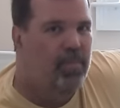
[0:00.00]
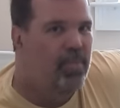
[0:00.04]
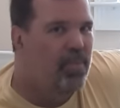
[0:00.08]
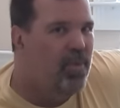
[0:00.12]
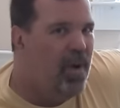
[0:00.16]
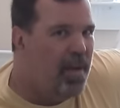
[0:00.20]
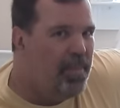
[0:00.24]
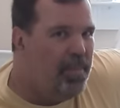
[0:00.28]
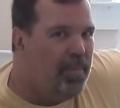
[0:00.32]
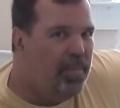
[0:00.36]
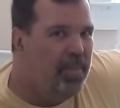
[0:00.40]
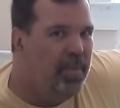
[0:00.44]

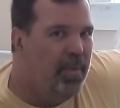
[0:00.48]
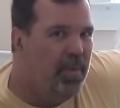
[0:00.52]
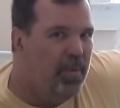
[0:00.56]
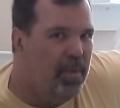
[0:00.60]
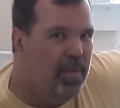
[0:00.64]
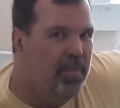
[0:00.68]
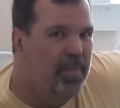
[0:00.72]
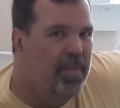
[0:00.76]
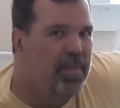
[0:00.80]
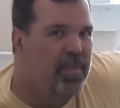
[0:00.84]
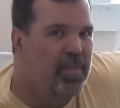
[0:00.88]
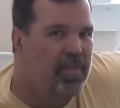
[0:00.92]
Probably
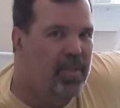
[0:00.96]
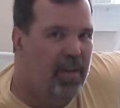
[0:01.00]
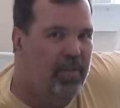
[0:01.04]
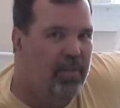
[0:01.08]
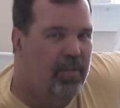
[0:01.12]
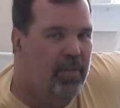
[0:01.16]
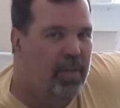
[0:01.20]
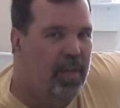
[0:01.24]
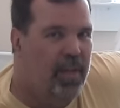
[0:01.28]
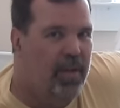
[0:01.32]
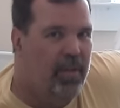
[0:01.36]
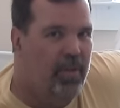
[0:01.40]
would have been
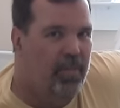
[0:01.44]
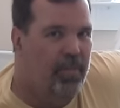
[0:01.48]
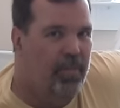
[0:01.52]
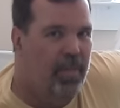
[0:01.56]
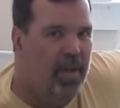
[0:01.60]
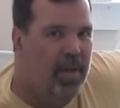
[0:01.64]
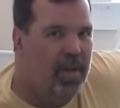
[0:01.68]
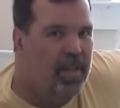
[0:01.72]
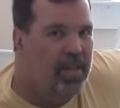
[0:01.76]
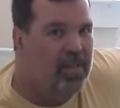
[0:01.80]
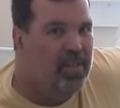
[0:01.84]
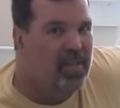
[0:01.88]
several hundred
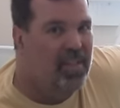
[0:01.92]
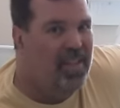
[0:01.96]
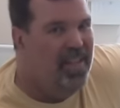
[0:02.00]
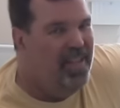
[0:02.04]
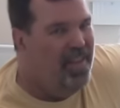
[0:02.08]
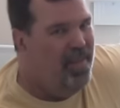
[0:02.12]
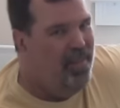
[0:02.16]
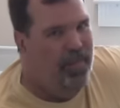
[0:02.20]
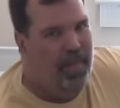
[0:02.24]
bucks,